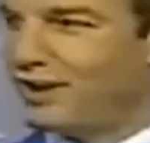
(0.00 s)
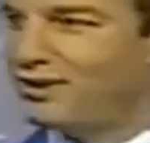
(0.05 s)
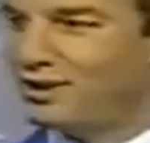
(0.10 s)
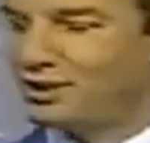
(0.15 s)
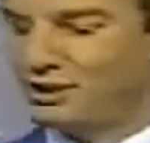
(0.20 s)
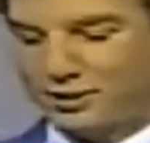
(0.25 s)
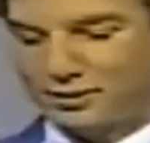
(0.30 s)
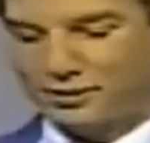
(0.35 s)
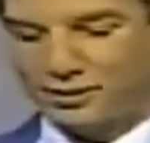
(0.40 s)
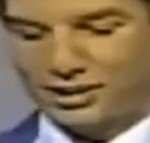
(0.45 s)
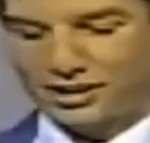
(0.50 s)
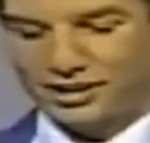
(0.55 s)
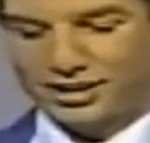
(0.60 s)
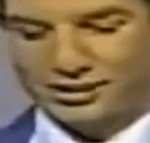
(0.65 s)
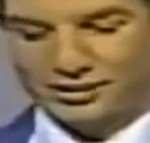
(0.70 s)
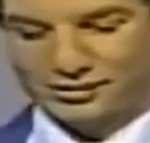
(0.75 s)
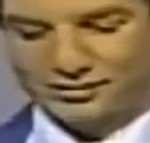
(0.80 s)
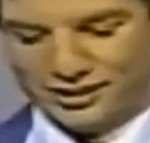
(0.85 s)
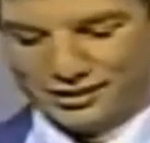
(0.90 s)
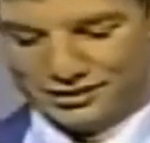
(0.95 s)
Have that smirk
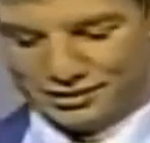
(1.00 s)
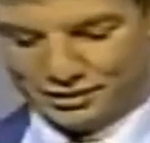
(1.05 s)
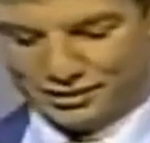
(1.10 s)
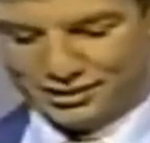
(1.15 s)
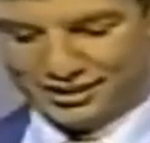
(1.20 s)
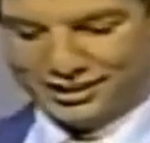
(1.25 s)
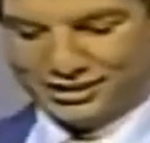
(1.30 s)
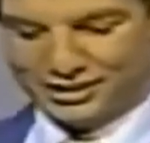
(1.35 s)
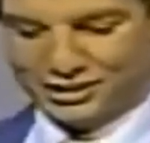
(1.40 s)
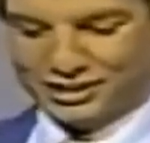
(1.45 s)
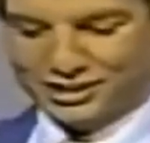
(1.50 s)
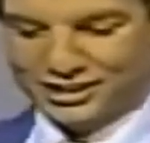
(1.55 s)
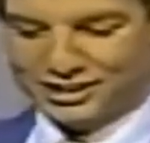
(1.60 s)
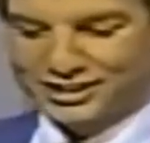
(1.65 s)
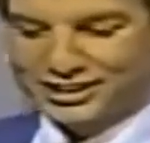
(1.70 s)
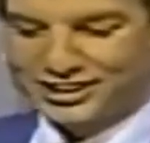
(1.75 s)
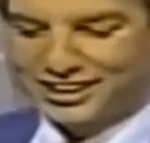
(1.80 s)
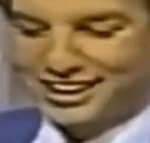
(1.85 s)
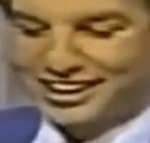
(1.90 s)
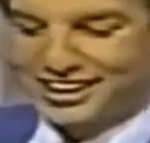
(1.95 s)
on your face, Greg. I see
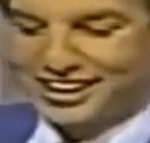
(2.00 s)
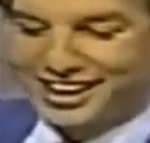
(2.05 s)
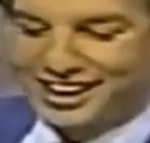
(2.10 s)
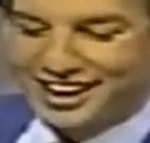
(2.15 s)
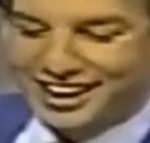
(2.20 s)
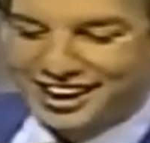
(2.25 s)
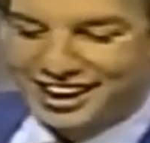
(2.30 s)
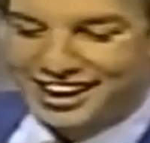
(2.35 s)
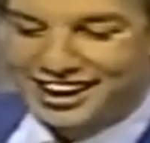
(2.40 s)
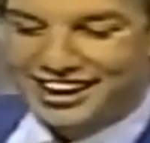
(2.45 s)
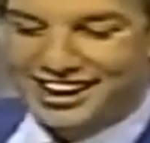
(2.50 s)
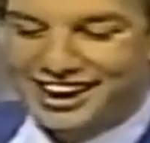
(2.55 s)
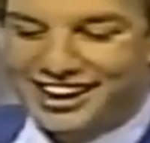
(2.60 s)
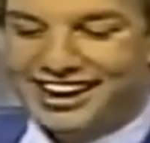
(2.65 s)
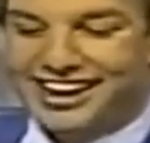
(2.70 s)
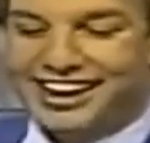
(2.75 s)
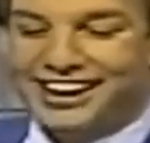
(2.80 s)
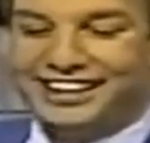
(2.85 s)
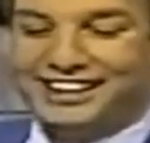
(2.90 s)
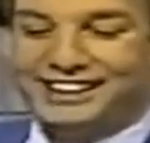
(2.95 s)
you.
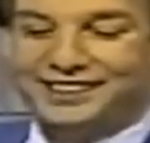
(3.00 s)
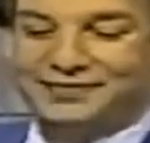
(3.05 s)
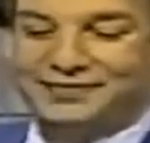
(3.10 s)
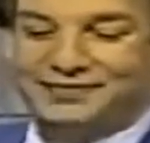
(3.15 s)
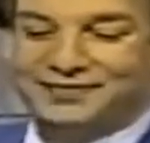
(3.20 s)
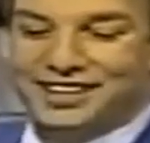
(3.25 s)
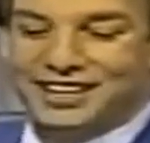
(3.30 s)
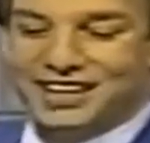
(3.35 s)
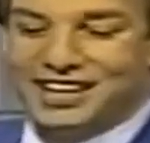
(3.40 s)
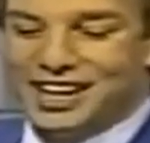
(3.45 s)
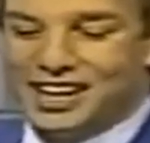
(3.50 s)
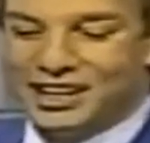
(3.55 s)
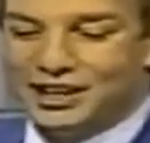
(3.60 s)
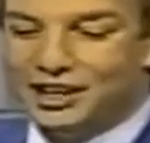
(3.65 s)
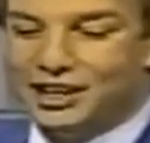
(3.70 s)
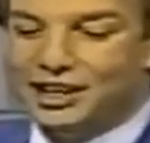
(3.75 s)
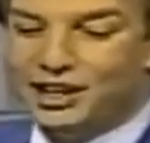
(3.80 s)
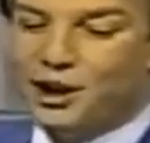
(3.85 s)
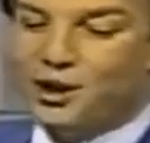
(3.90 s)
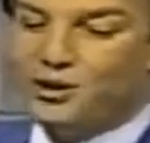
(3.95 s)
Uh,
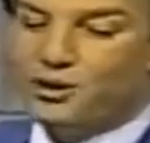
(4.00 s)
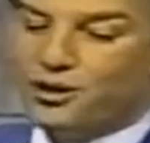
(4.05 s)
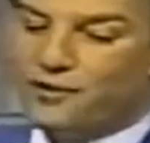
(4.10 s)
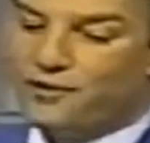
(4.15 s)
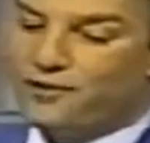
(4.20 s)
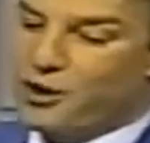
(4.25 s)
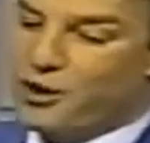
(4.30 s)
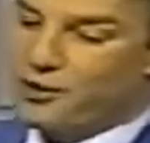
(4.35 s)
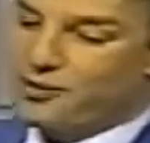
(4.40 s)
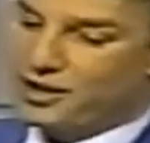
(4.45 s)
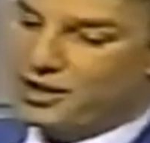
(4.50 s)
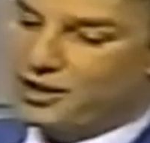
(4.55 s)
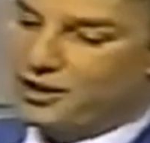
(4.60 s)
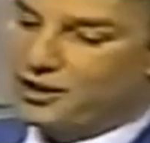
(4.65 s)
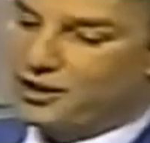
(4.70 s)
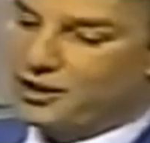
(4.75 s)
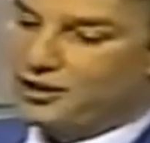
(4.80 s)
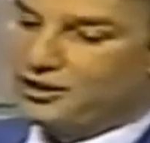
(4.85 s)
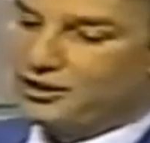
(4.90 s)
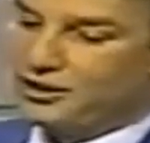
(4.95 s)

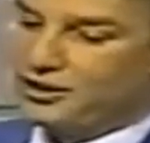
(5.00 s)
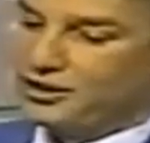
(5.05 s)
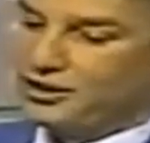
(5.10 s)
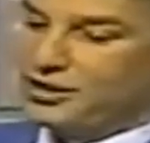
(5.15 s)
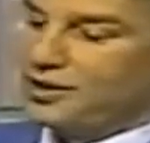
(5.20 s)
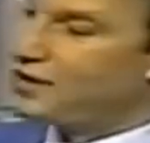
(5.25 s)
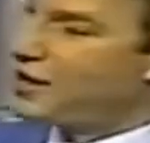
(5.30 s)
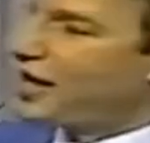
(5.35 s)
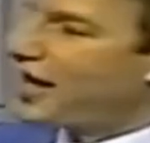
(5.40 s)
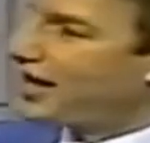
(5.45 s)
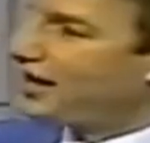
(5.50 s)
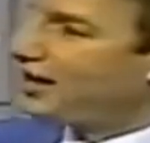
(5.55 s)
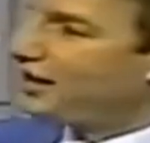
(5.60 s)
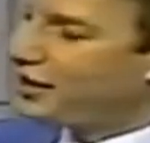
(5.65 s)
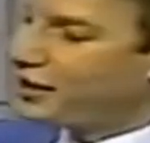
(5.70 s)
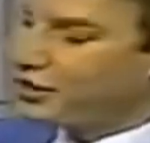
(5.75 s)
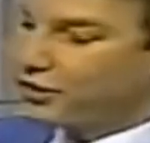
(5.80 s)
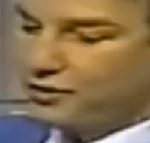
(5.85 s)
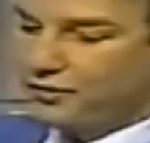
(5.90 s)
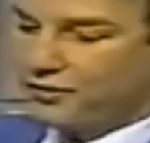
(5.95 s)
Linonophobia. If you had
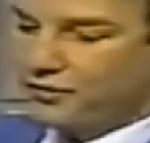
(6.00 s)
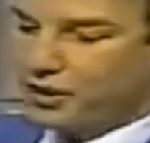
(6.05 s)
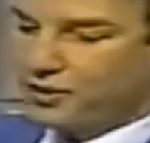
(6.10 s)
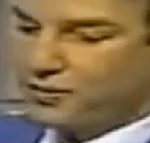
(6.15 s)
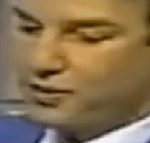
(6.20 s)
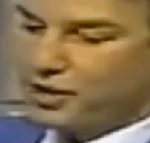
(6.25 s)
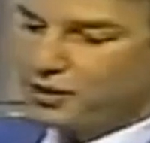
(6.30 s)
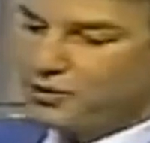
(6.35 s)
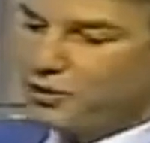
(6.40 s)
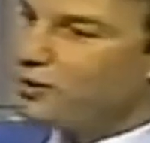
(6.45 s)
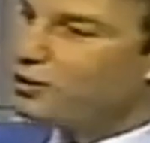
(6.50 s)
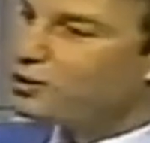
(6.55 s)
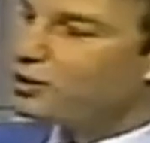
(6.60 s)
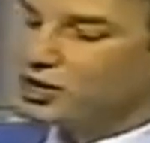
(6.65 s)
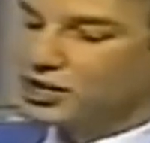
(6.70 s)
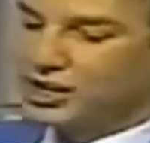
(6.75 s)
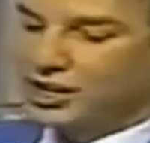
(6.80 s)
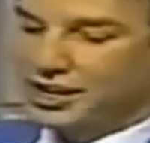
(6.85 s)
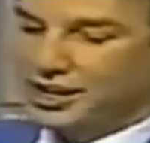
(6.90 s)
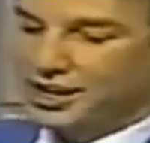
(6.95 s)
linonophobia, what
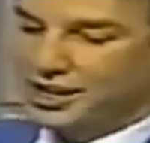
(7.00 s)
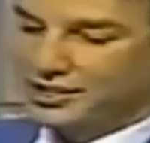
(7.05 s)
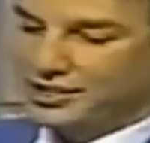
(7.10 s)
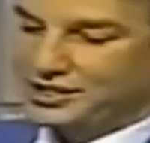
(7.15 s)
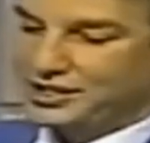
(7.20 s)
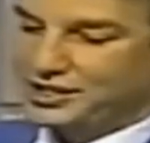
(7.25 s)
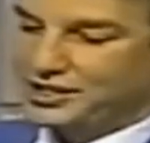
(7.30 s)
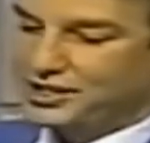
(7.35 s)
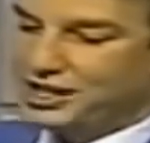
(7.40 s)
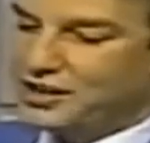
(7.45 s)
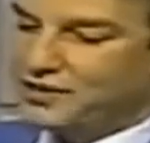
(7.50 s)
would you collect?